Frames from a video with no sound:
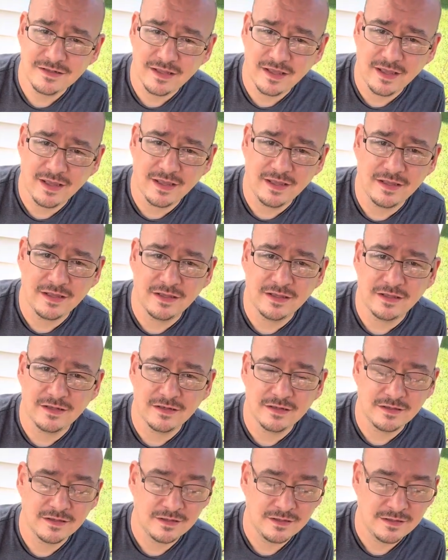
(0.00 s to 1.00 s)
and
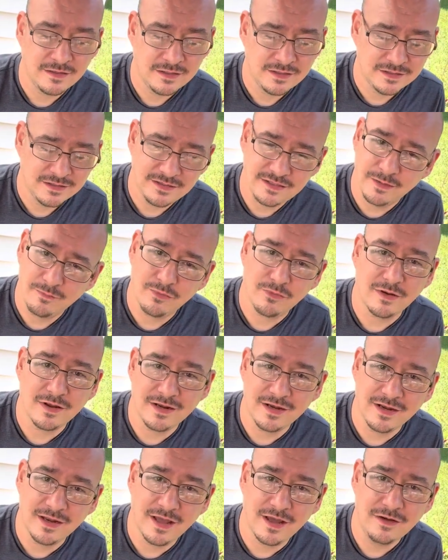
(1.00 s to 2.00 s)
separate
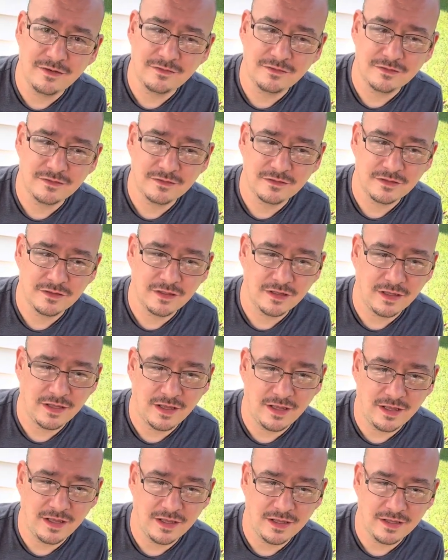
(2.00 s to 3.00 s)
it out,
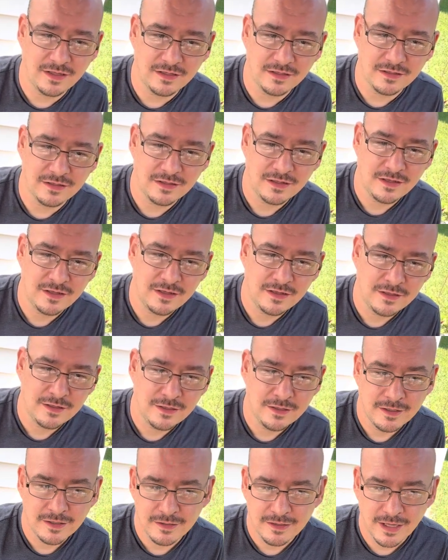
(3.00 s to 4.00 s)
and
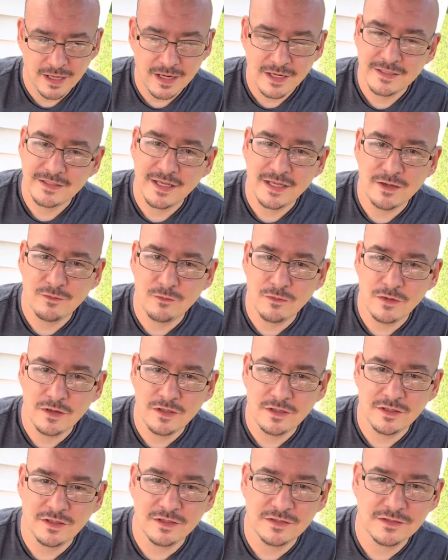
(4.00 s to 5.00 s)
kind of take
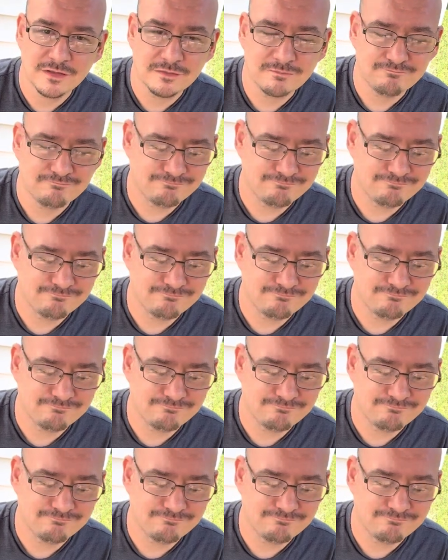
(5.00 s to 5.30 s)
one that's